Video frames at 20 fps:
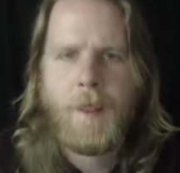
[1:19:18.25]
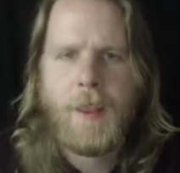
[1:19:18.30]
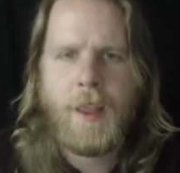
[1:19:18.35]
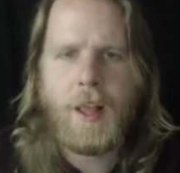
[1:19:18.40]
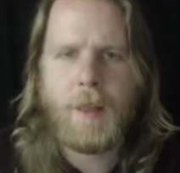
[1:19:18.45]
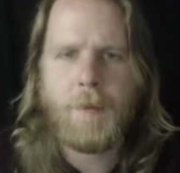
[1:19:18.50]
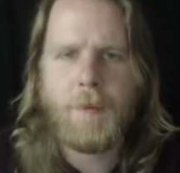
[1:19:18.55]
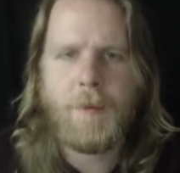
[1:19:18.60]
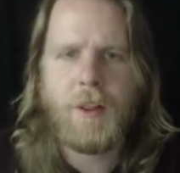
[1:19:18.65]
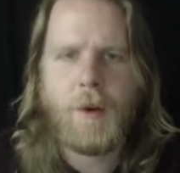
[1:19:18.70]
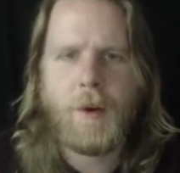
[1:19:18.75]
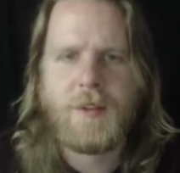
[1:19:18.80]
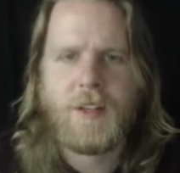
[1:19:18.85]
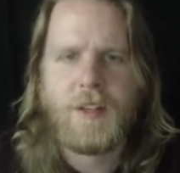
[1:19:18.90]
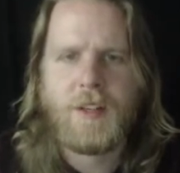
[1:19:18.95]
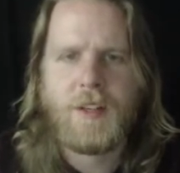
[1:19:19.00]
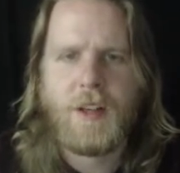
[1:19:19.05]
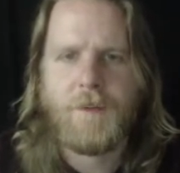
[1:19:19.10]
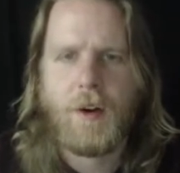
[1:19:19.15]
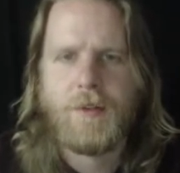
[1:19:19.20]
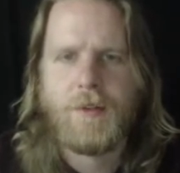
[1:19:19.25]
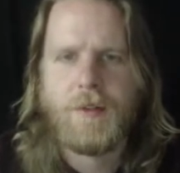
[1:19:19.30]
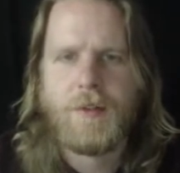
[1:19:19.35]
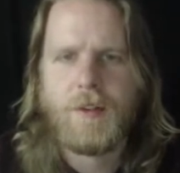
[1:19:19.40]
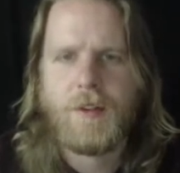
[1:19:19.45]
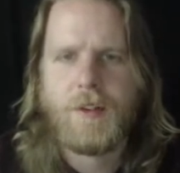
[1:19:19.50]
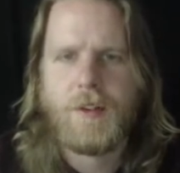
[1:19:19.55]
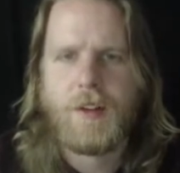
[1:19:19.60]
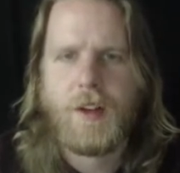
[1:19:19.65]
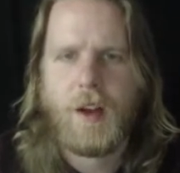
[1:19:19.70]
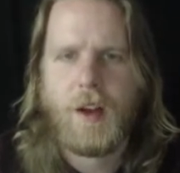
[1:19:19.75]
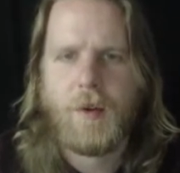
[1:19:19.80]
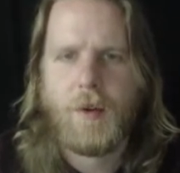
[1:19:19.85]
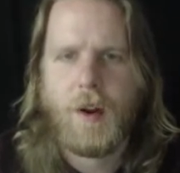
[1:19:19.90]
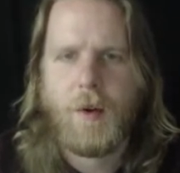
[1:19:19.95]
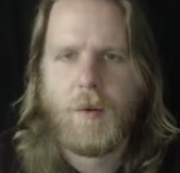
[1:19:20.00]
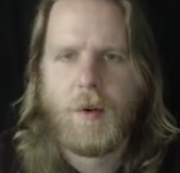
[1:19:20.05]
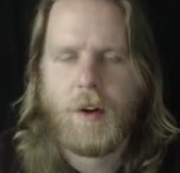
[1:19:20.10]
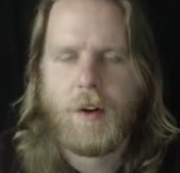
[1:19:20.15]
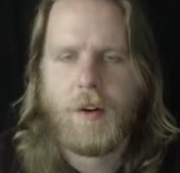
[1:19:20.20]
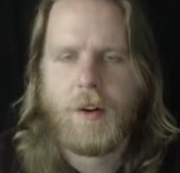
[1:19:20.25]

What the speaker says: Yeah, let me look up Zephyros and decide what I want